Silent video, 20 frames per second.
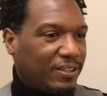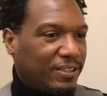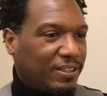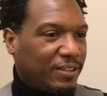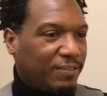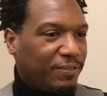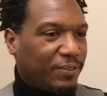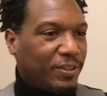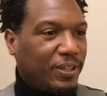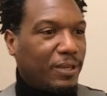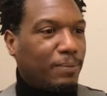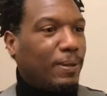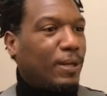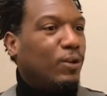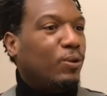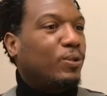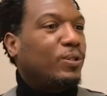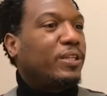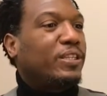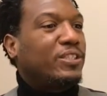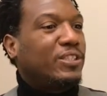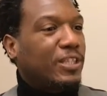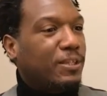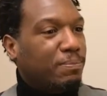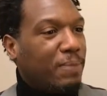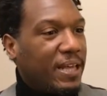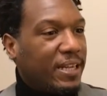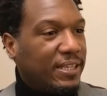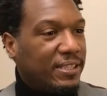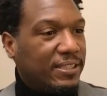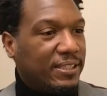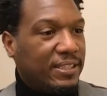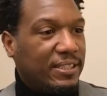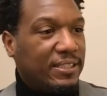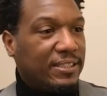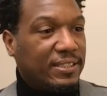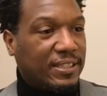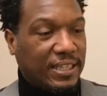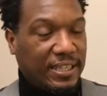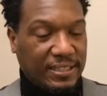If you think about holistic medicine,
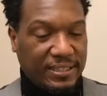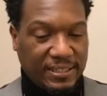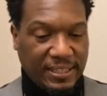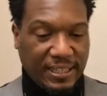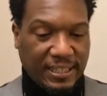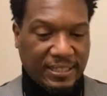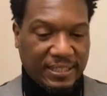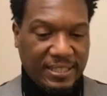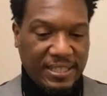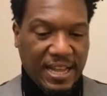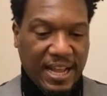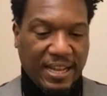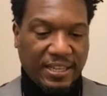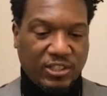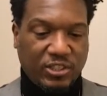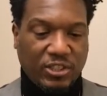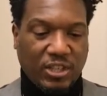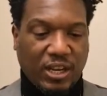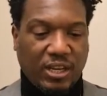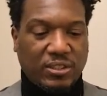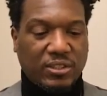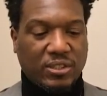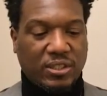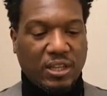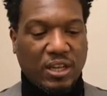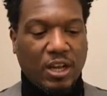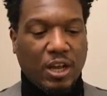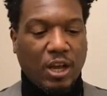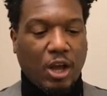it's not just,